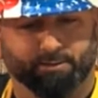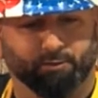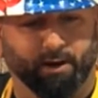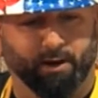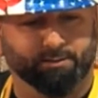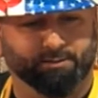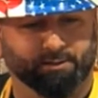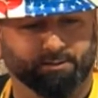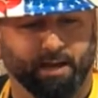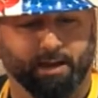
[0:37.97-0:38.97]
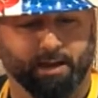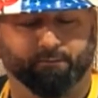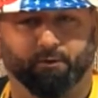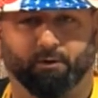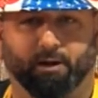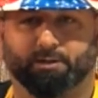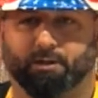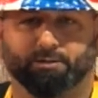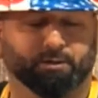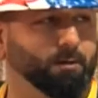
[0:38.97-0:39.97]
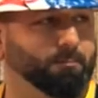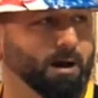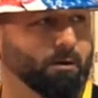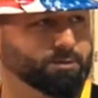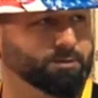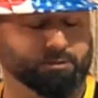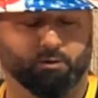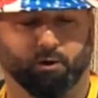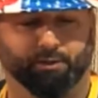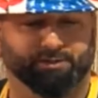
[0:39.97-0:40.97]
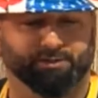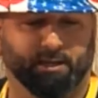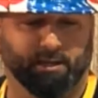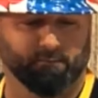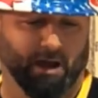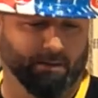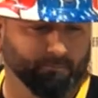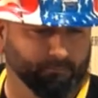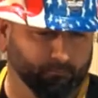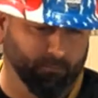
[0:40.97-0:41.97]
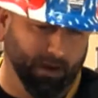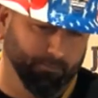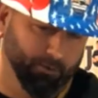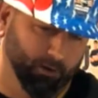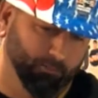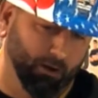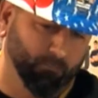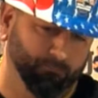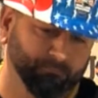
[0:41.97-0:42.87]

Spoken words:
and greatest design for suction cup mounts. It's called the Stik-It vibrator mount.